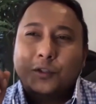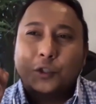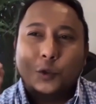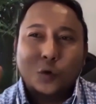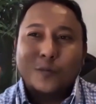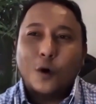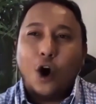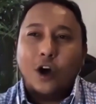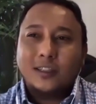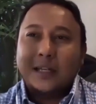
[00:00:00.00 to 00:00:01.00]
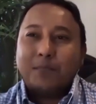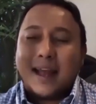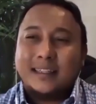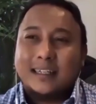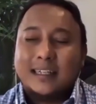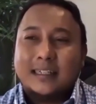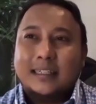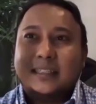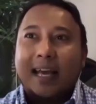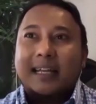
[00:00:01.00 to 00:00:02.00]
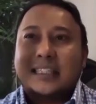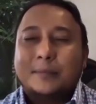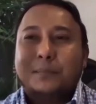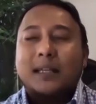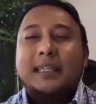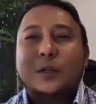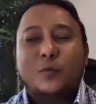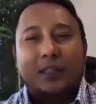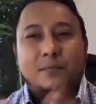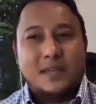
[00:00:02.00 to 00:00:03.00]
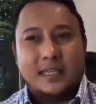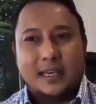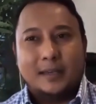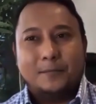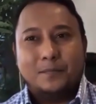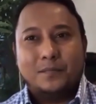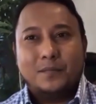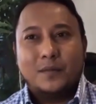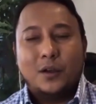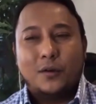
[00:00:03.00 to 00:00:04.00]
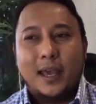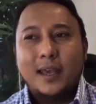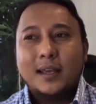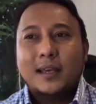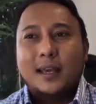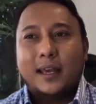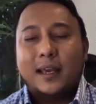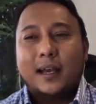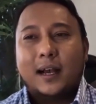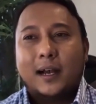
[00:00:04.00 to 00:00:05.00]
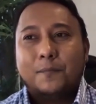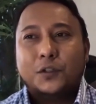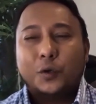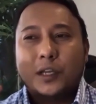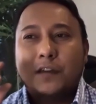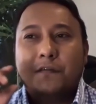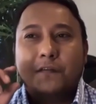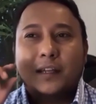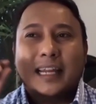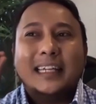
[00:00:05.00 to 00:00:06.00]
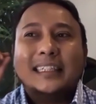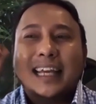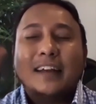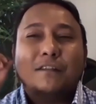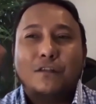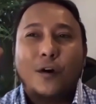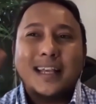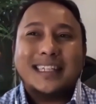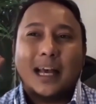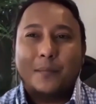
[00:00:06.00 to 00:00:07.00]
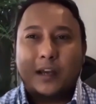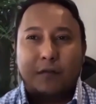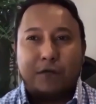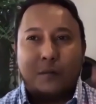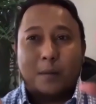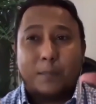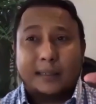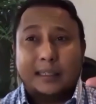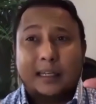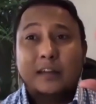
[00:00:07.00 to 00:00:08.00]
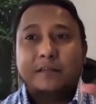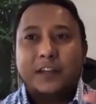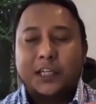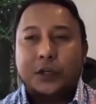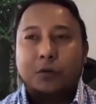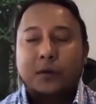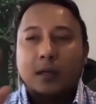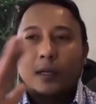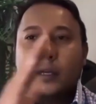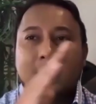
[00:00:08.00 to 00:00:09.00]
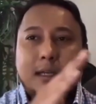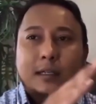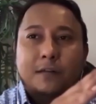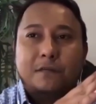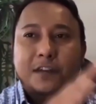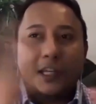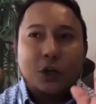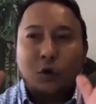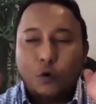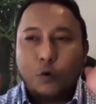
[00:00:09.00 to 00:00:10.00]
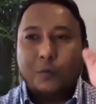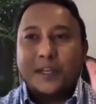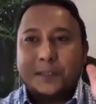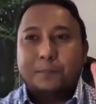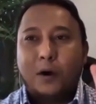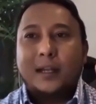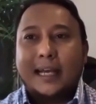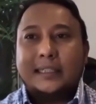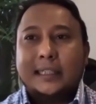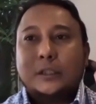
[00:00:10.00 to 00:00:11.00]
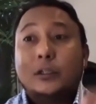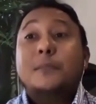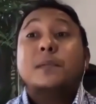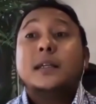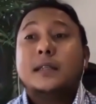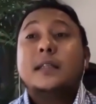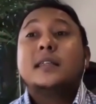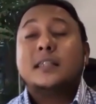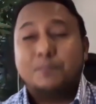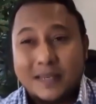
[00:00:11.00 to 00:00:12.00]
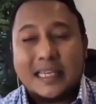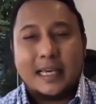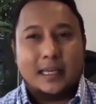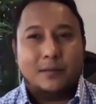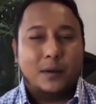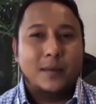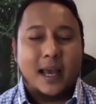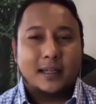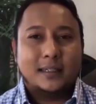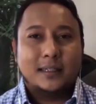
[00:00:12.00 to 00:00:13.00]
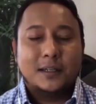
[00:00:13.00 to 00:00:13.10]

Zoom automatically detects the person who is speaking. Okay. So if they detect voice coming out from a particular video, the video will be spotlighted to the person speaking. Remember that.